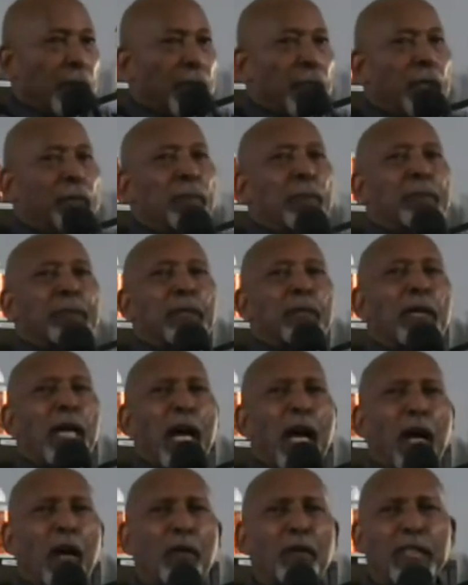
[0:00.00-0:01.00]
And people say, well,
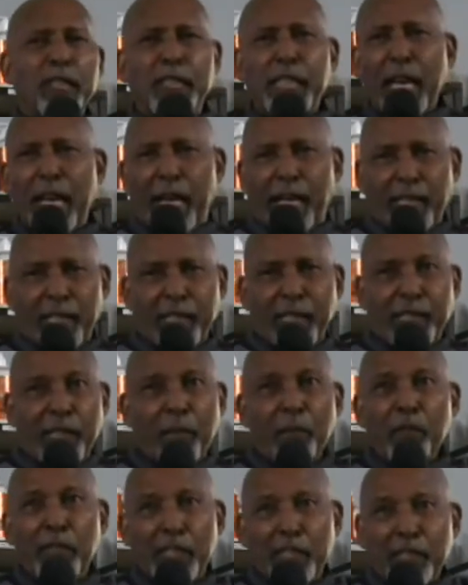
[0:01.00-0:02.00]
how is that?
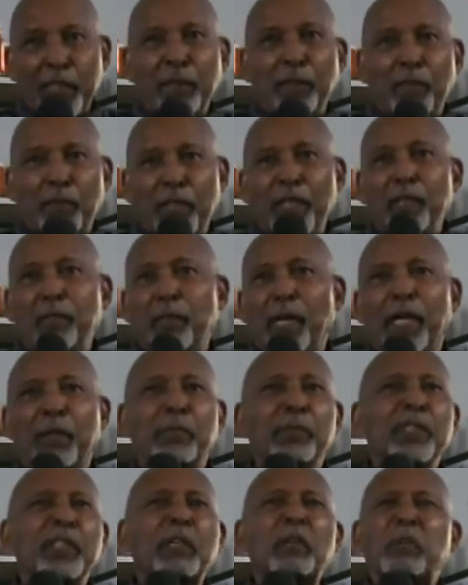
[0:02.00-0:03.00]
Because I'm going to get some
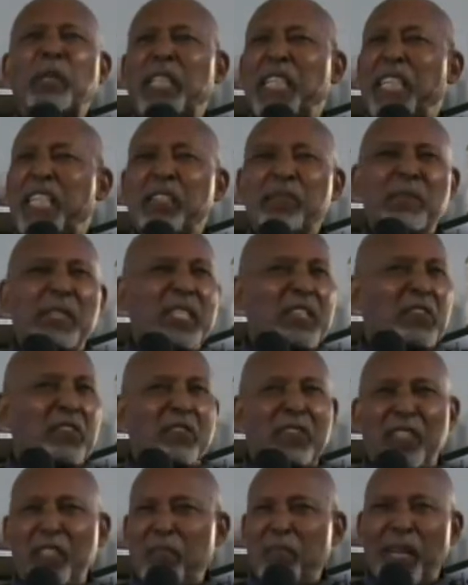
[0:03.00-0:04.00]
feedback, but nobody give me no
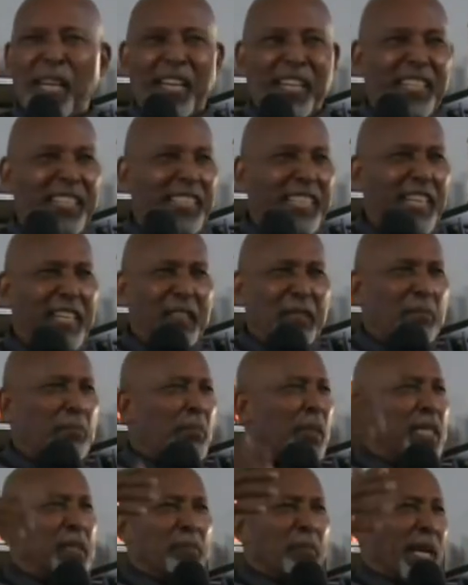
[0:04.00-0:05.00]
feedback because I can
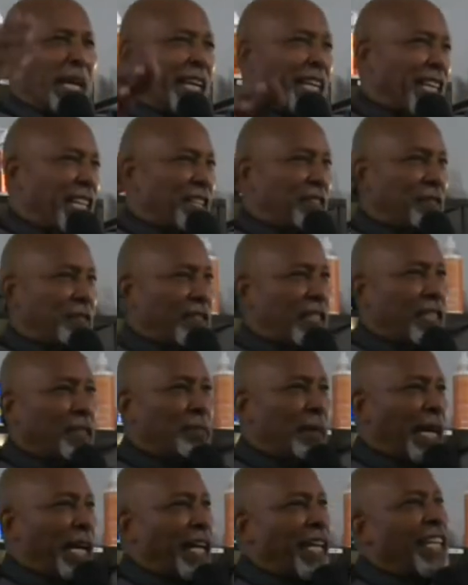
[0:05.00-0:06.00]
beat back any
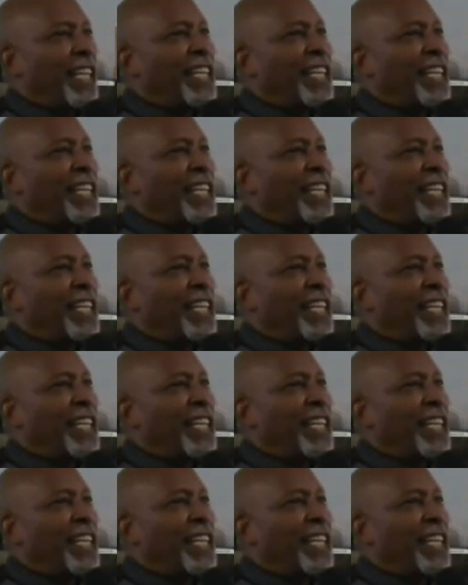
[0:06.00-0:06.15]
feedback